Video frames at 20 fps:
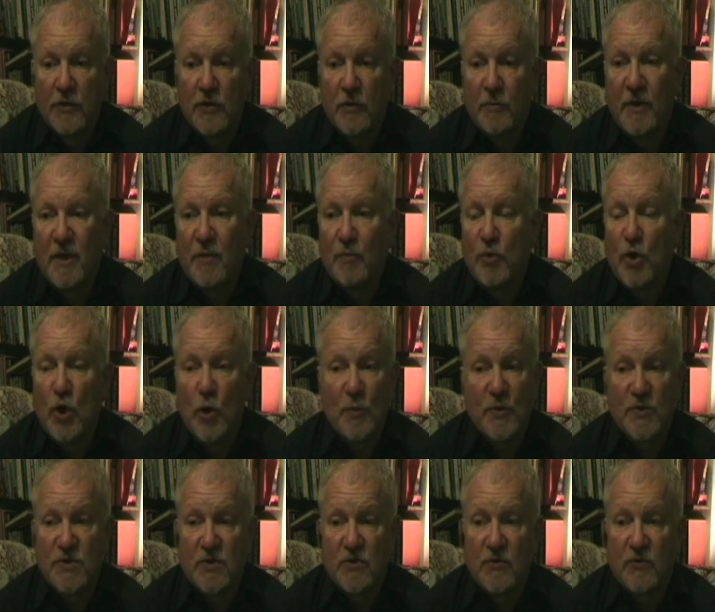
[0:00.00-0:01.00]
the main
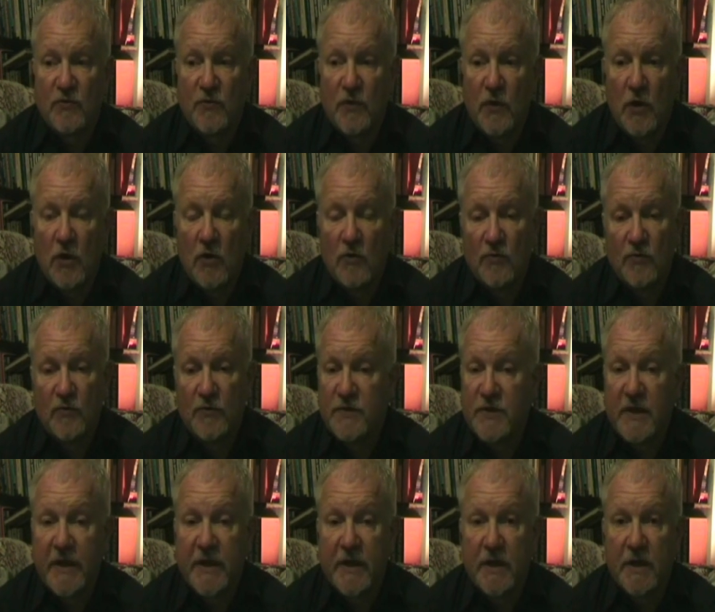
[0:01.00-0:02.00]
purpose of
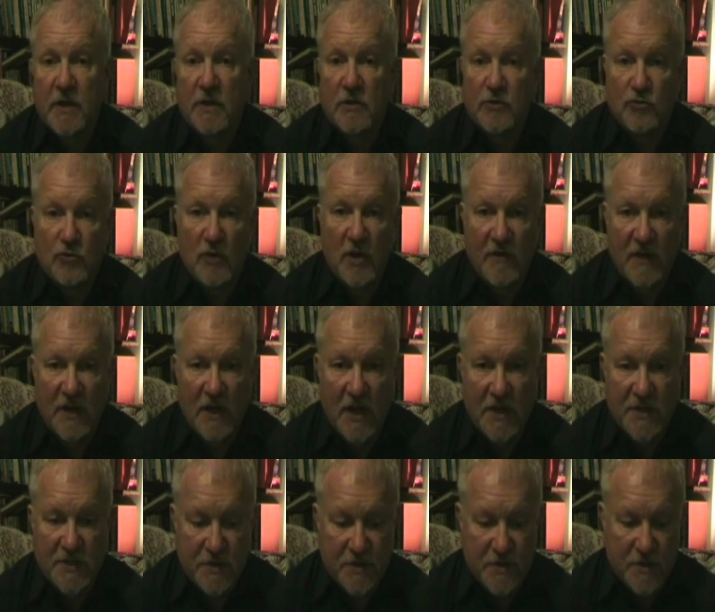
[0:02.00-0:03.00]
taking driving
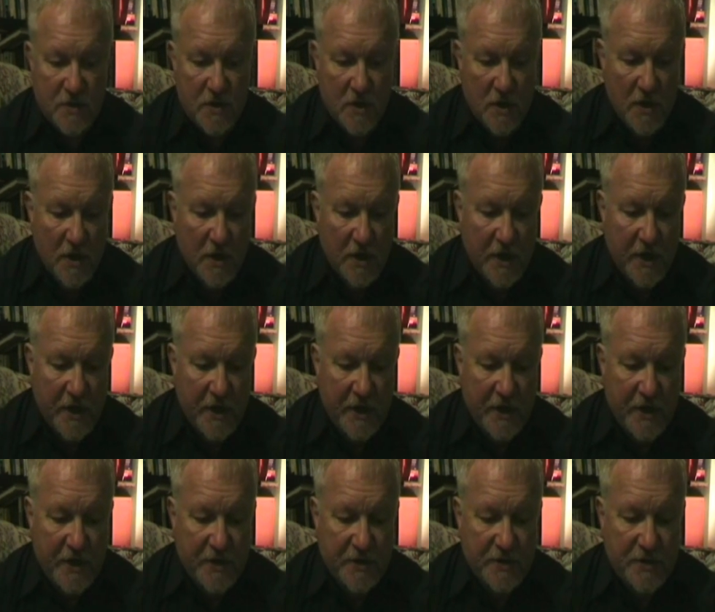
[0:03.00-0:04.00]
lessons
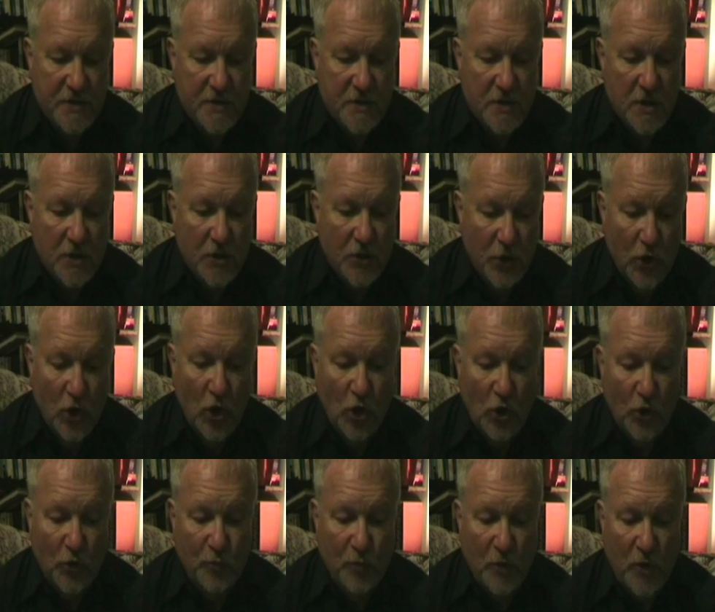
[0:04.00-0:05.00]
is
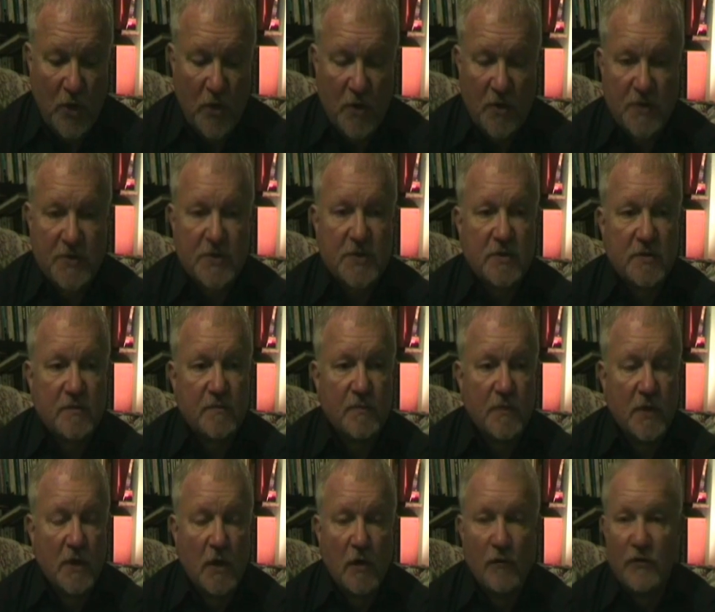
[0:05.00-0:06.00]
not because
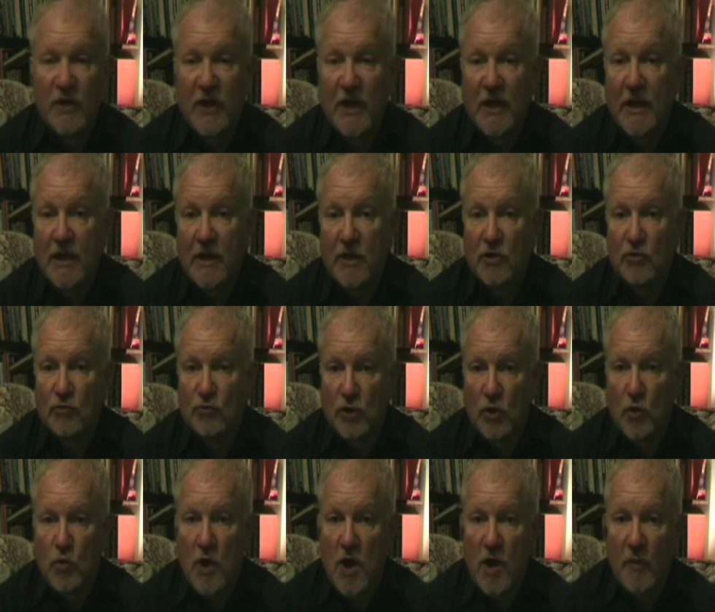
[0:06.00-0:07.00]
of any legal
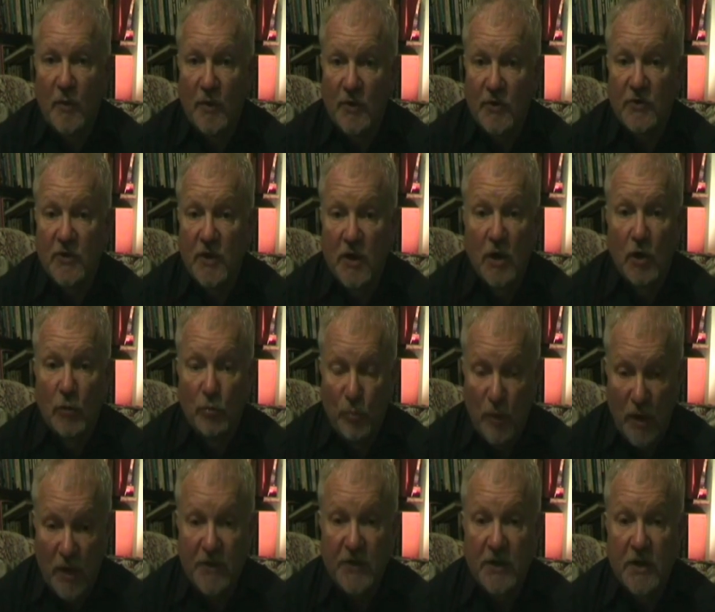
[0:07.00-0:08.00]
requirement,
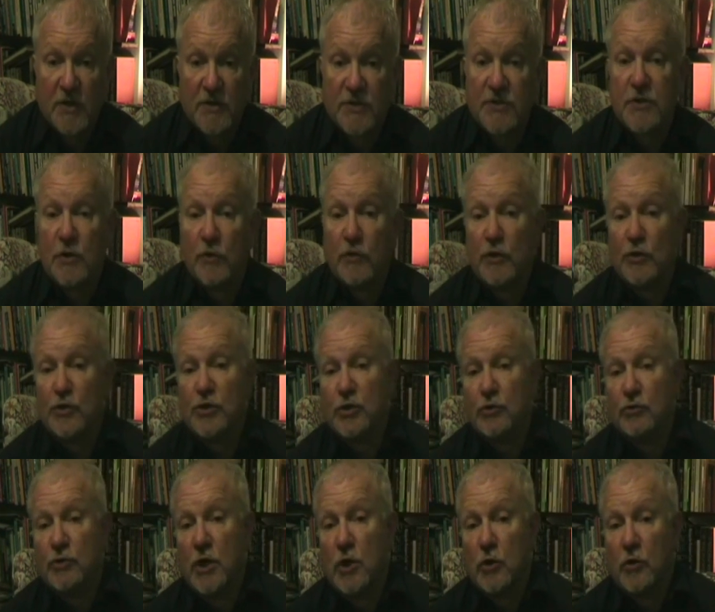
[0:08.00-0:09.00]
but so that
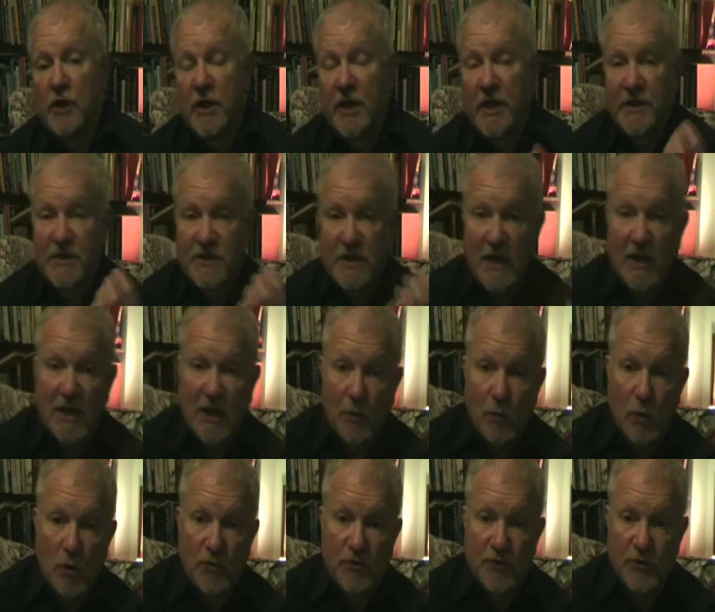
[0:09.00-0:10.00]
you know exactly
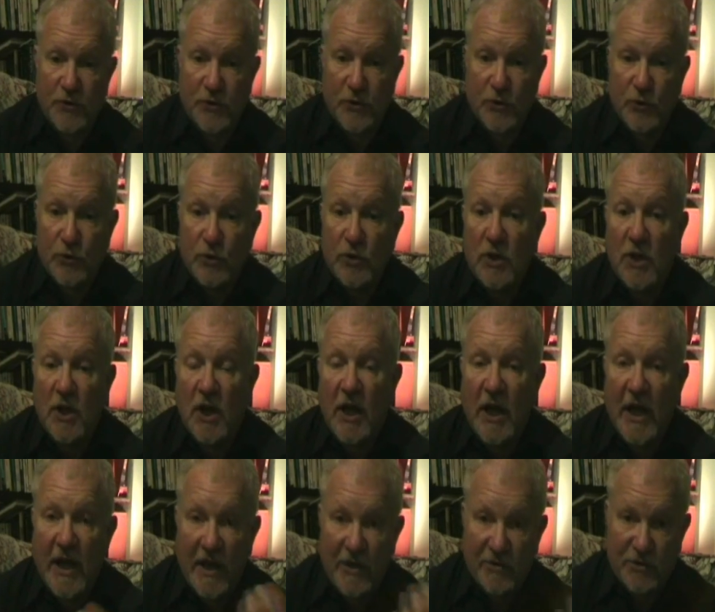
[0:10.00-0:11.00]
what to do,
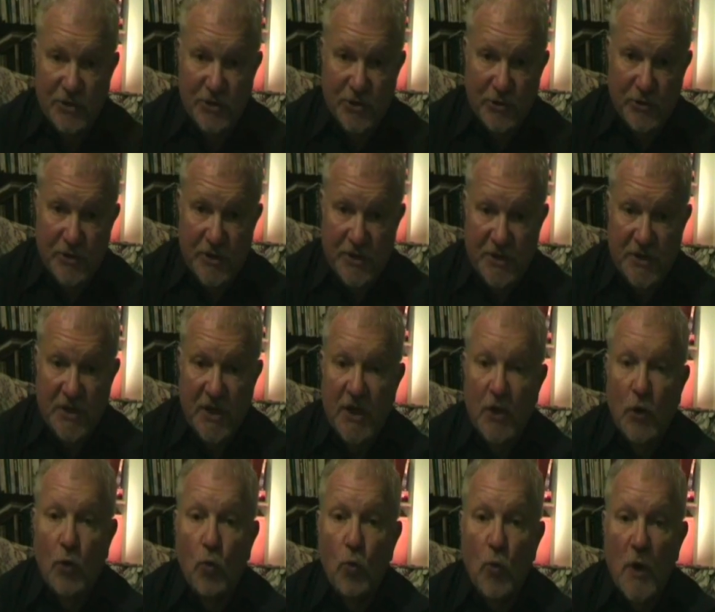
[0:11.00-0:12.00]
how to do it,
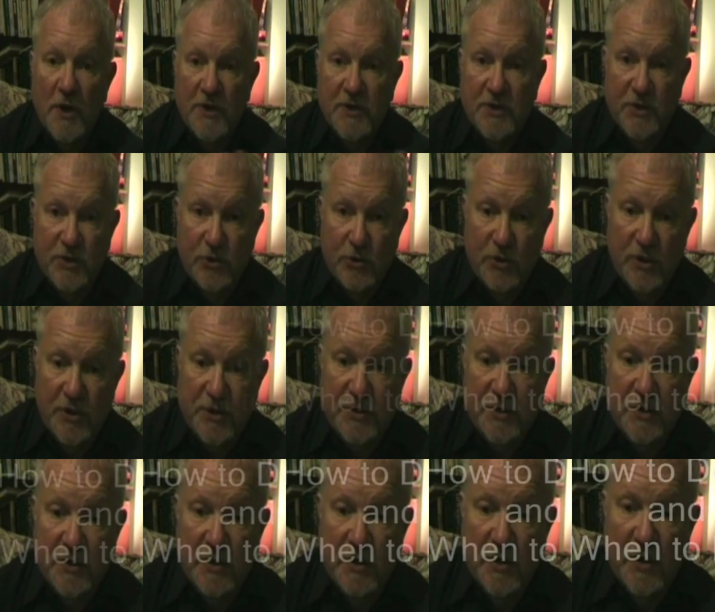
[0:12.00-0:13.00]
when to do
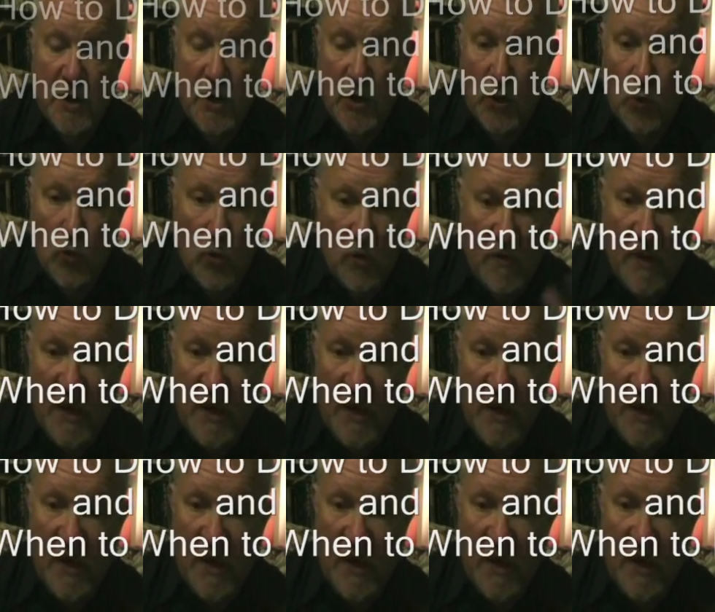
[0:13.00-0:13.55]
it, and all